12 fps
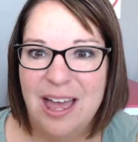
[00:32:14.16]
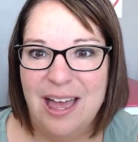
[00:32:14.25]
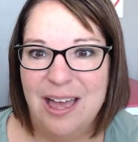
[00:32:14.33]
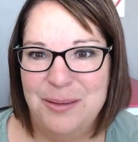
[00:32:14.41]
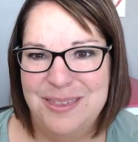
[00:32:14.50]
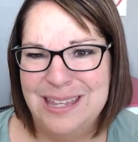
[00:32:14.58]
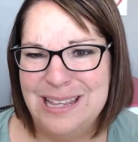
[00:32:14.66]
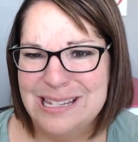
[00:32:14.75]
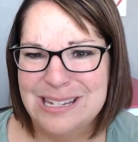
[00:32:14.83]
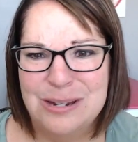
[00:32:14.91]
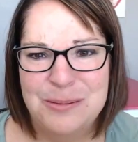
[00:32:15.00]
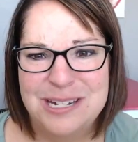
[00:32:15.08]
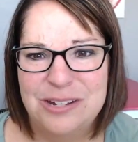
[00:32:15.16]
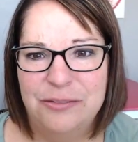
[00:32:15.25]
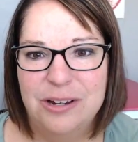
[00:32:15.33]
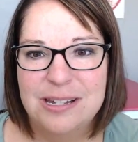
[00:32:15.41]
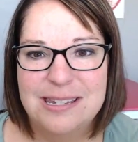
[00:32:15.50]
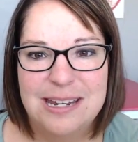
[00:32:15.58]
Uh, I think that's going to be
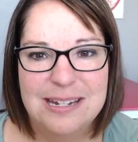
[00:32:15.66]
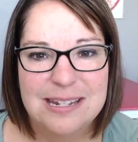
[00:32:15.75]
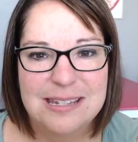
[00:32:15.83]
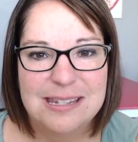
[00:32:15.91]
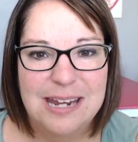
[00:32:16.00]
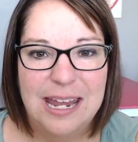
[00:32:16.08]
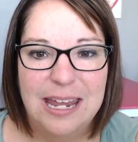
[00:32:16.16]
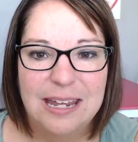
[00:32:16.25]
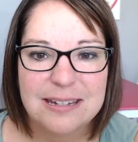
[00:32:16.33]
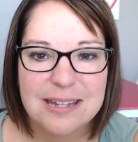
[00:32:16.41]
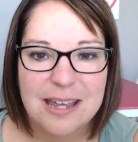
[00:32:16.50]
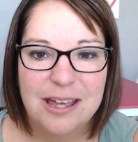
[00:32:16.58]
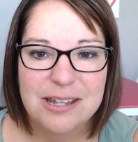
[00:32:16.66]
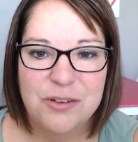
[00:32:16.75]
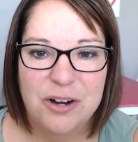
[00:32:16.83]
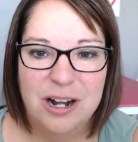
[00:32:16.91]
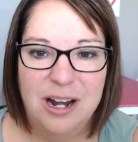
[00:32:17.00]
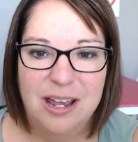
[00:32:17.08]
different state to state as
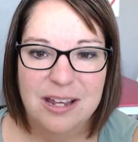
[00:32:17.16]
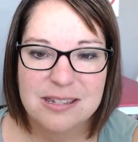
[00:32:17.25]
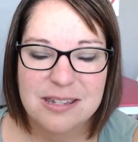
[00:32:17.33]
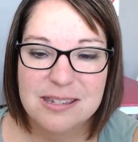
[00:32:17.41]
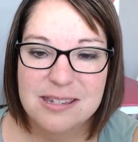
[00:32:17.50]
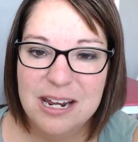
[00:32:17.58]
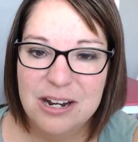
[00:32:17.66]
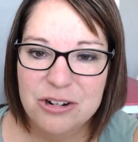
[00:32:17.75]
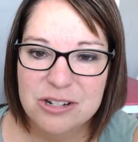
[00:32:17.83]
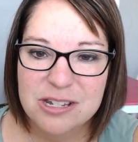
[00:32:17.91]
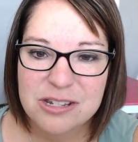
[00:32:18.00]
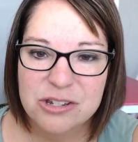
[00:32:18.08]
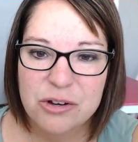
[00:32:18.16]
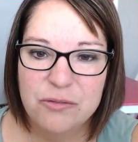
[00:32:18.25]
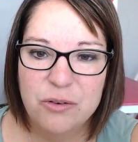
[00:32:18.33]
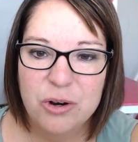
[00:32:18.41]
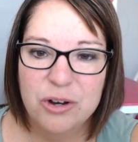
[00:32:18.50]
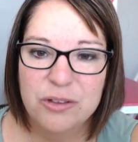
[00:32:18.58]
far as standards and so
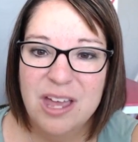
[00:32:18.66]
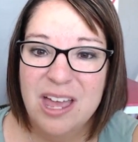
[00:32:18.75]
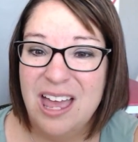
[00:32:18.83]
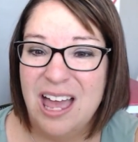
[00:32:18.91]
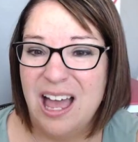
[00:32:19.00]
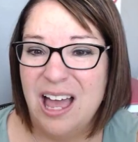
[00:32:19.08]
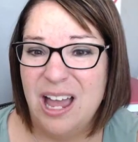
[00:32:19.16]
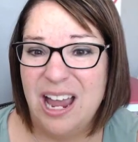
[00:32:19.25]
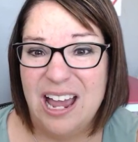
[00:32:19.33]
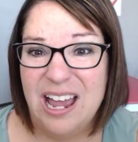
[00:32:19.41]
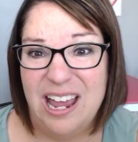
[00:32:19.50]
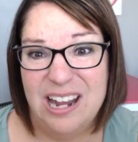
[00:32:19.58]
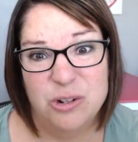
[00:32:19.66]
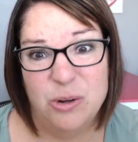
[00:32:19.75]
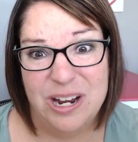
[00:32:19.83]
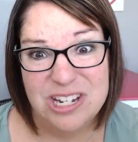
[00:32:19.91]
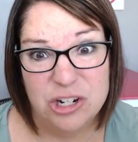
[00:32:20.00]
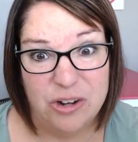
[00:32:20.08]
forth, uh, and
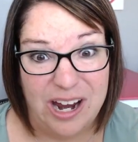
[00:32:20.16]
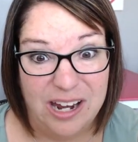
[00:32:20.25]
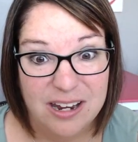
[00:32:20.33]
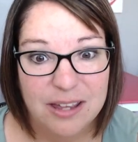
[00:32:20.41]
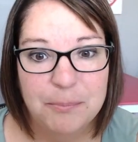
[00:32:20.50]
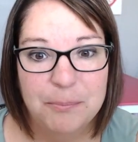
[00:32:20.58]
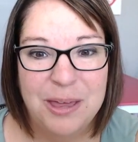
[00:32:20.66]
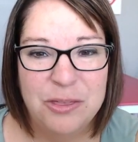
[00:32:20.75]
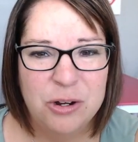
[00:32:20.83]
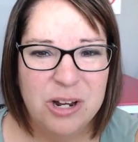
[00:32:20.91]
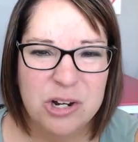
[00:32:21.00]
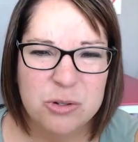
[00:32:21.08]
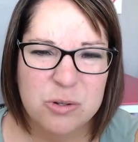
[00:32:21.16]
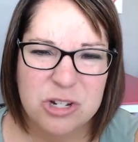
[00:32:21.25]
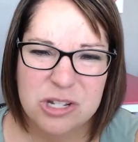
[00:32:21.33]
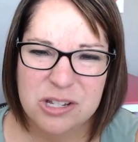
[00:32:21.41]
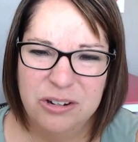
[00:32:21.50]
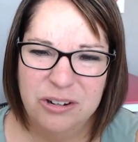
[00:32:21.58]
grade to grade. My third graders were
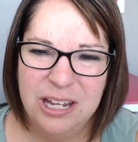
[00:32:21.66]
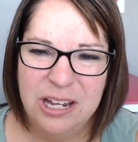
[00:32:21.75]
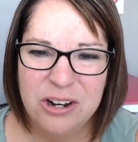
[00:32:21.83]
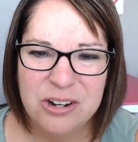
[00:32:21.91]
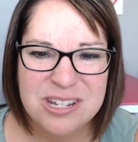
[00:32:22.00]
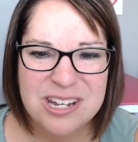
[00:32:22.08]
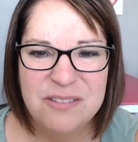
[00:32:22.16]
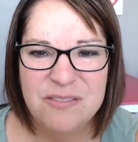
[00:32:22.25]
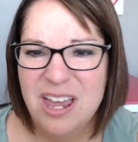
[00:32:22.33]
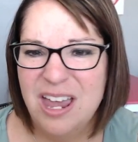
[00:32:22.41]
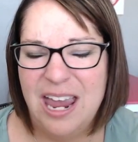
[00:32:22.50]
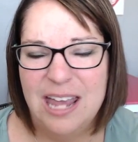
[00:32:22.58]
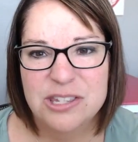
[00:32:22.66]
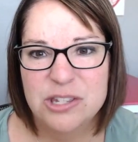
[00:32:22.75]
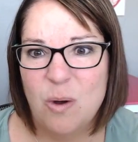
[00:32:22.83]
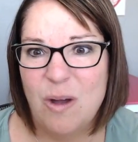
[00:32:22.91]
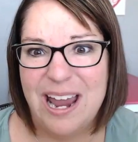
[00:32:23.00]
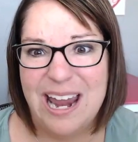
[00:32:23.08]
just learning cursive, and
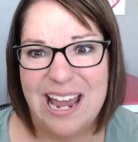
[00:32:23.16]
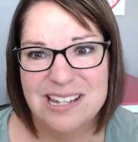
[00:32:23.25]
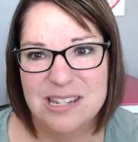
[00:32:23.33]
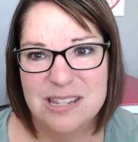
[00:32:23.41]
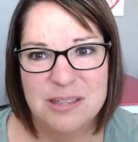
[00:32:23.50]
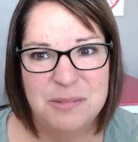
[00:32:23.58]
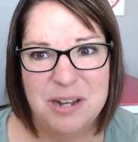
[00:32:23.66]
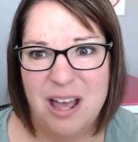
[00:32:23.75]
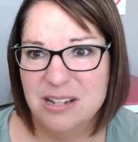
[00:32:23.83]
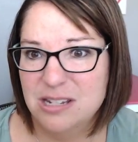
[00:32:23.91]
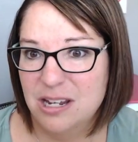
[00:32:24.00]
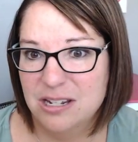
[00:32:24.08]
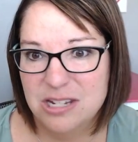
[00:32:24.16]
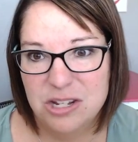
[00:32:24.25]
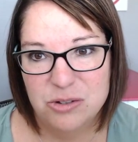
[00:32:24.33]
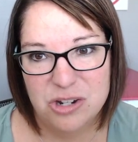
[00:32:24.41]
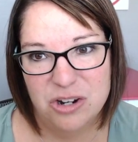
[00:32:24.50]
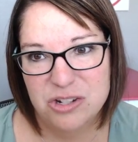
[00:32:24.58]
so I asked them not to
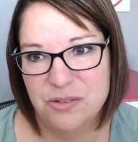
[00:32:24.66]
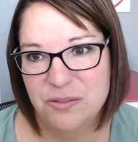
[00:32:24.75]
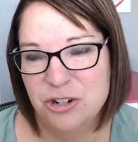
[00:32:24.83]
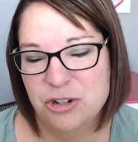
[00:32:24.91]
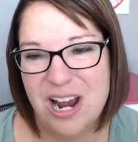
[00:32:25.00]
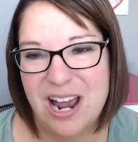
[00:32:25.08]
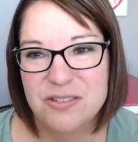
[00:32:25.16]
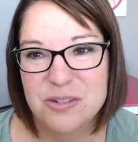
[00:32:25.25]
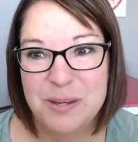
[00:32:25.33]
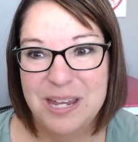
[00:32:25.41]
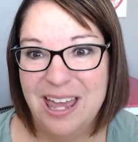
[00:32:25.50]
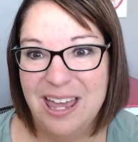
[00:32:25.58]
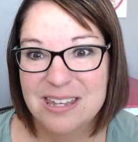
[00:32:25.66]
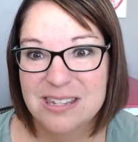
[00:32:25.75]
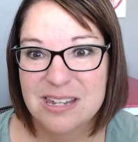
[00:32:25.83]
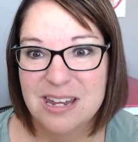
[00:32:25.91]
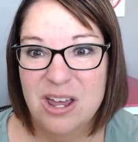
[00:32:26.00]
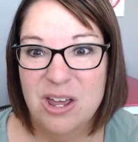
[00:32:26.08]
use cursive in their drafts
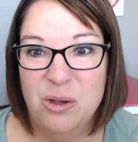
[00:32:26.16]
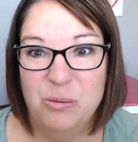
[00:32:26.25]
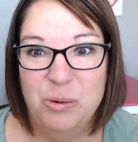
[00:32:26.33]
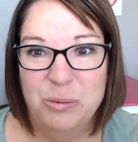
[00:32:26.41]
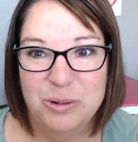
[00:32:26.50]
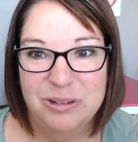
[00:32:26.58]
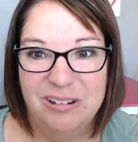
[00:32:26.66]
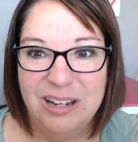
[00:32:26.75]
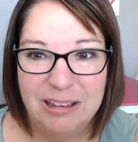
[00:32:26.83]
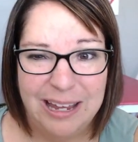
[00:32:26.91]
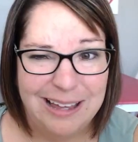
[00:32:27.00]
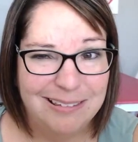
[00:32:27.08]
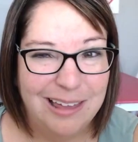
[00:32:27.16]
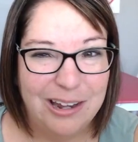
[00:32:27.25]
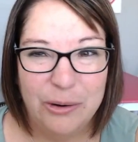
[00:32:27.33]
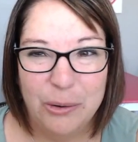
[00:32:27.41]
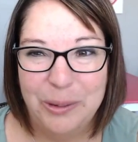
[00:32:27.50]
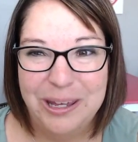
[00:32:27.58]
because we were learning like a
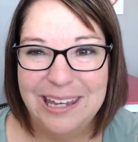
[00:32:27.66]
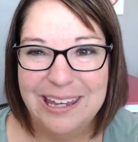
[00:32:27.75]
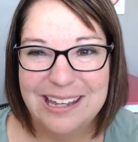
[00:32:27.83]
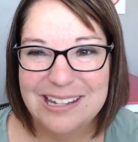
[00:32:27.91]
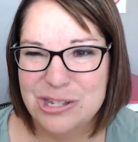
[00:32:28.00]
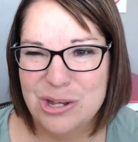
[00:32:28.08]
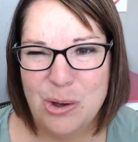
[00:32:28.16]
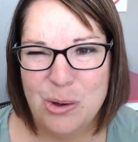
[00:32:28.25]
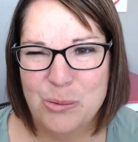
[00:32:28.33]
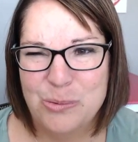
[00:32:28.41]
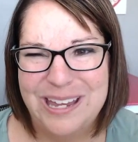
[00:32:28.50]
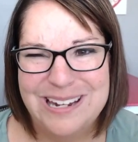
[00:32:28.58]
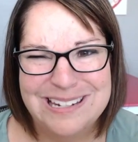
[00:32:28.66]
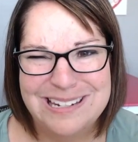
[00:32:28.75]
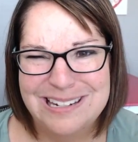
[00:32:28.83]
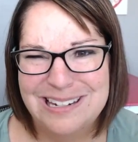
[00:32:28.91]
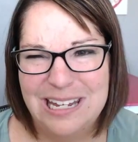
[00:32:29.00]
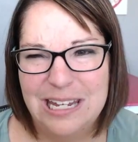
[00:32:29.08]
letter a week, and so they
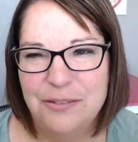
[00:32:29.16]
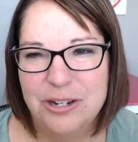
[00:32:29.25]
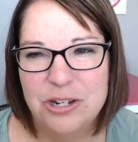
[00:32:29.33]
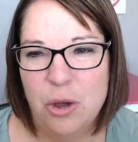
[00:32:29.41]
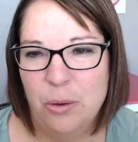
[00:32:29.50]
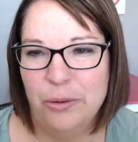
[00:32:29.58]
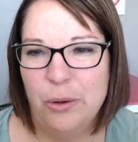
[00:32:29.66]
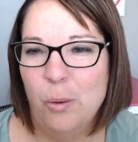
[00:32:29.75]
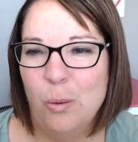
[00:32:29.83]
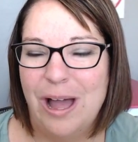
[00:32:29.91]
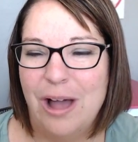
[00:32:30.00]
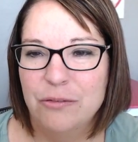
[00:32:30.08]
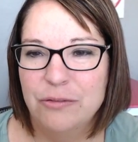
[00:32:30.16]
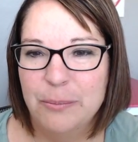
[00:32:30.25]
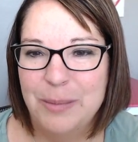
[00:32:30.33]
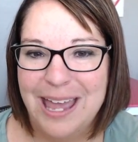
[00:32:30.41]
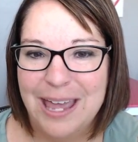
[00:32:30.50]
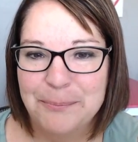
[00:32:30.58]
didn't even know the whole
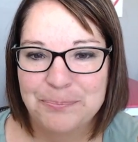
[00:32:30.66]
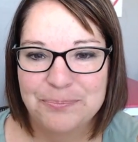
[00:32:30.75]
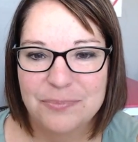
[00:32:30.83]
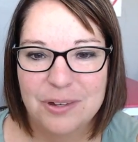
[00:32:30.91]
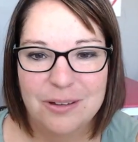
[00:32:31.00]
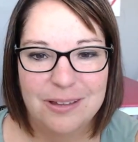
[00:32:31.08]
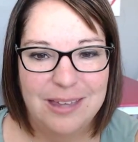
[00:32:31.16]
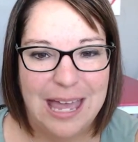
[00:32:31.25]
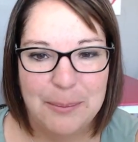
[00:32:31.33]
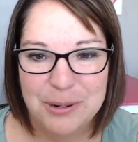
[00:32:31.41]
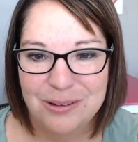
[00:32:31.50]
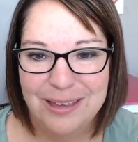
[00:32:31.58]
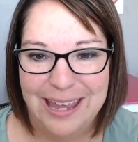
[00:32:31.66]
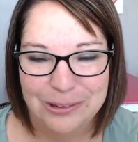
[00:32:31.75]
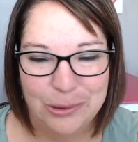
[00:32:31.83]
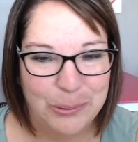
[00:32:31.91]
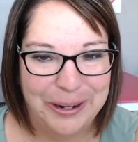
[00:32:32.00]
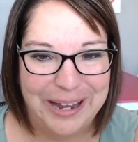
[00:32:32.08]
alphabet, capital
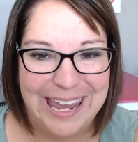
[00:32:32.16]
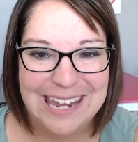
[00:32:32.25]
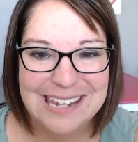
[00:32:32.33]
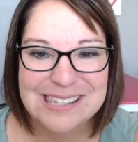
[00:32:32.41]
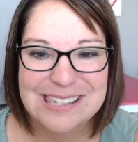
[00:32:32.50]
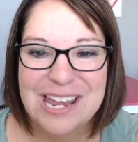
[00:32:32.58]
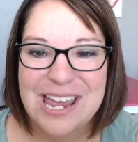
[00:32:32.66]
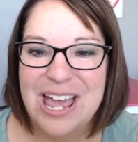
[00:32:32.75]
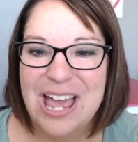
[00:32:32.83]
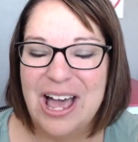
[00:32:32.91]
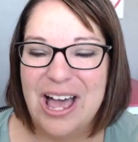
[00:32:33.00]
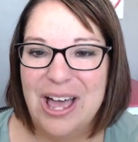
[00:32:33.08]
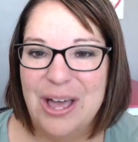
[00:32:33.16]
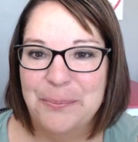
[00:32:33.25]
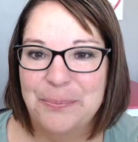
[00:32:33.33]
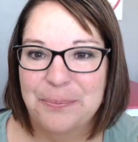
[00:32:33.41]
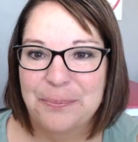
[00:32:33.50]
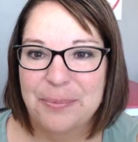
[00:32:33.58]
and lowercase,
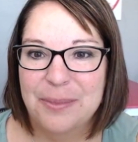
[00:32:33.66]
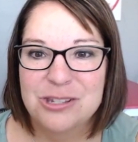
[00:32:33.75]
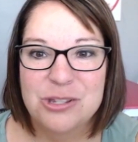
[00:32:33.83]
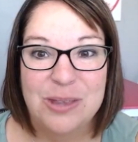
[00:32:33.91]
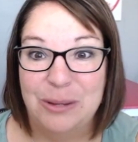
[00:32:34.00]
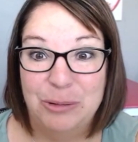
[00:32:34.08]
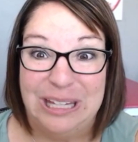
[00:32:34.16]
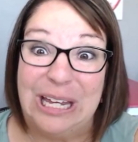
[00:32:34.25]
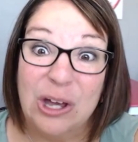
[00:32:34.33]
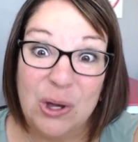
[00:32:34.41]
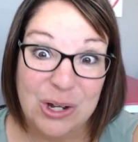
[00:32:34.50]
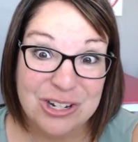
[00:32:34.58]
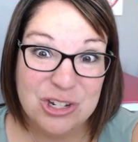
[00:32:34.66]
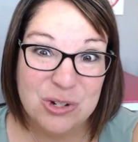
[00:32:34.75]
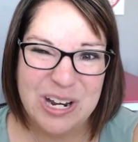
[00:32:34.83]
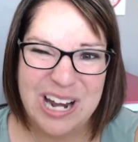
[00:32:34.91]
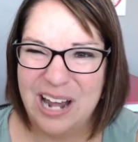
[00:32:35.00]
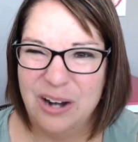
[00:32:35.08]
um, so they really couldn't
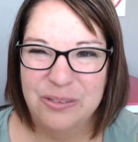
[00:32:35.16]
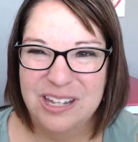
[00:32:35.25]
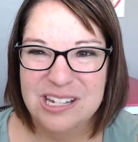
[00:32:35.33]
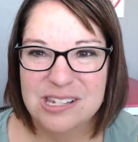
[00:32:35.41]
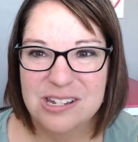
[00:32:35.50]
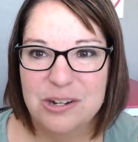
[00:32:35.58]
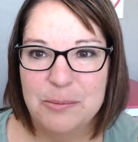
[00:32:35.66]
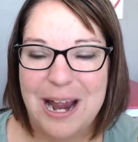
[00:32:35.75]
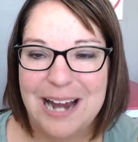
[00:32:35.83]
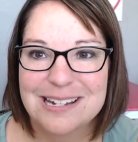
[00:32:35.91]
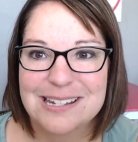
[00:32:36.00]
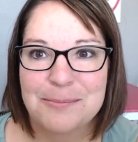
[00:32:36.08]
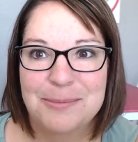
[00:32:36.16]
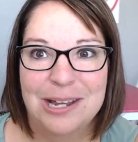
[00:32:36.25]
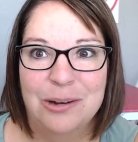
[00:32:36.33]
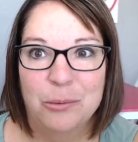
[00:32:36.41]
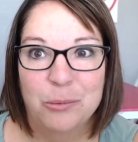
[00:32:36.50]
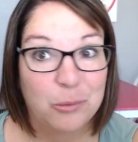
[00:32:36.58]
do it. I don't think it's good to practice
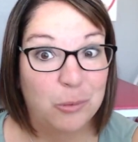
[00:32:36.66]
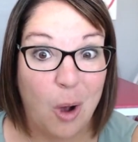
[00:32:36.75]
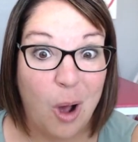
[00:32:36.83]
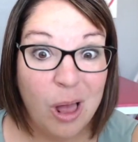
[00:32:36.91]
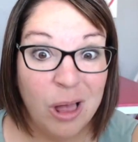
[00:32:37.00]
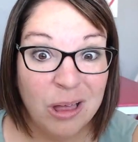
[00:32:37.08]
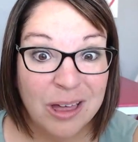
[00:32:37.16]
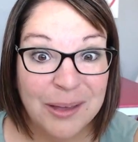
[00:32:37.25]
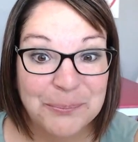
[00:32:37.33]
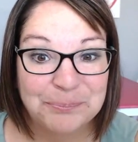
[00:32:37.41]
something wrong.